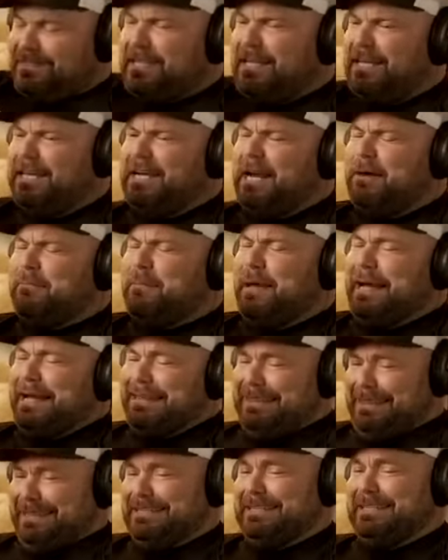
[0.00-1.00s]
And I'm like,
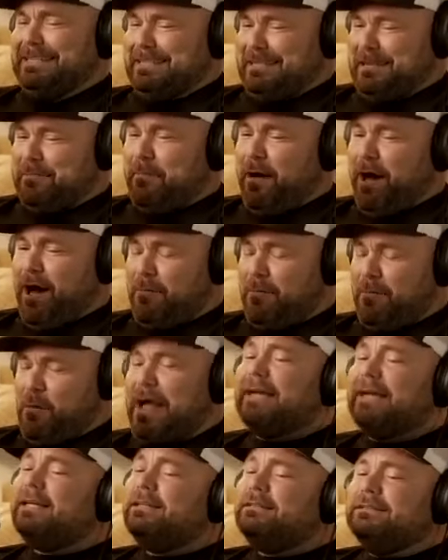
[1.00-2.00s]
"This is the mom
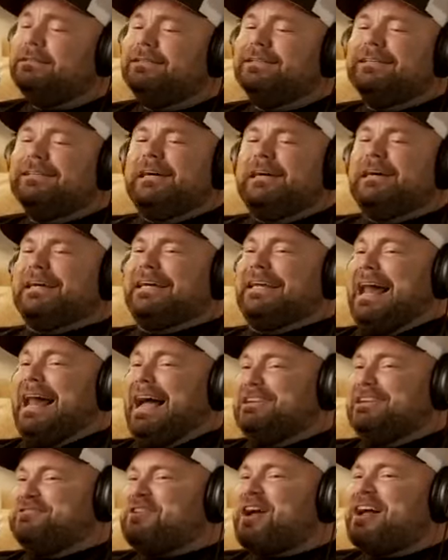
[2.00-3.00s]
wagon. Can
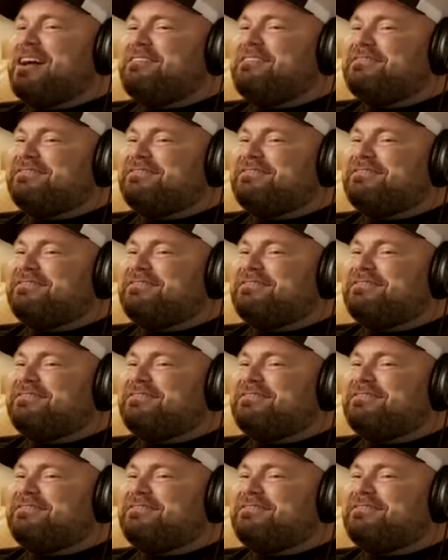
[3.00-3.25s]
I drive?"